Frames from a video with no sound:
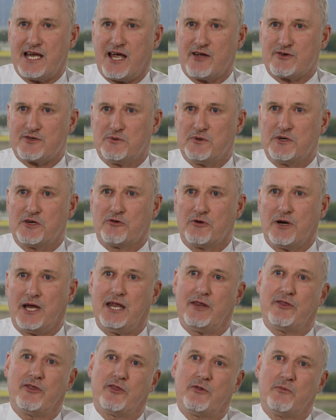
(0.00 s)
now to
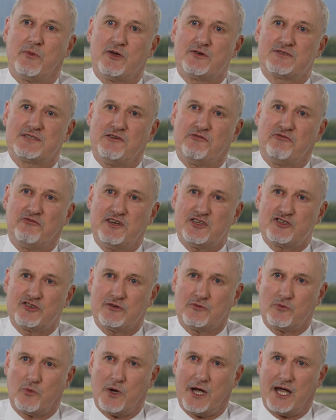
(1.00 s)
agree that the most
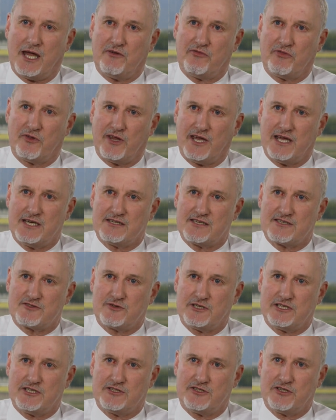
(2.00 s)
efficient way for the
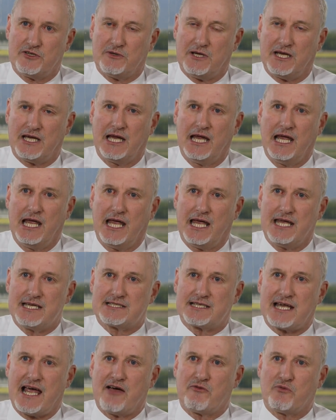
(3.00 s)
industry to do it
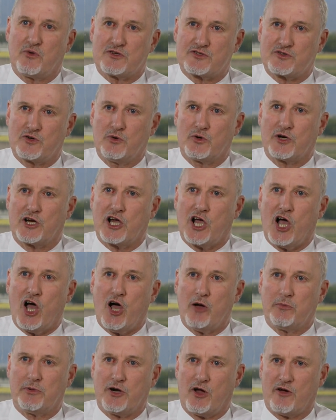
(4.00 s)
is to have what's called a
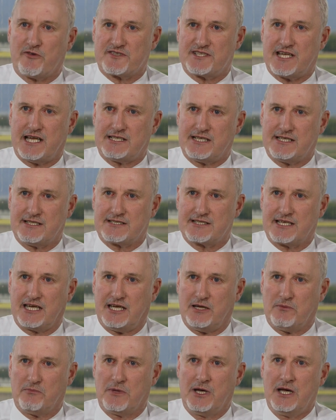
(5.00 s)
carbon offsetting
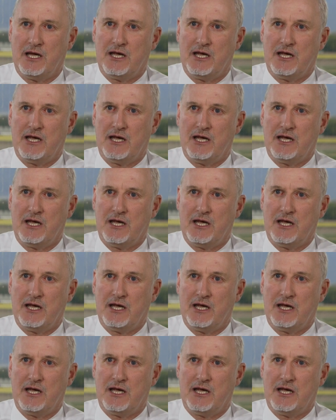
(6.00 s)
scheme.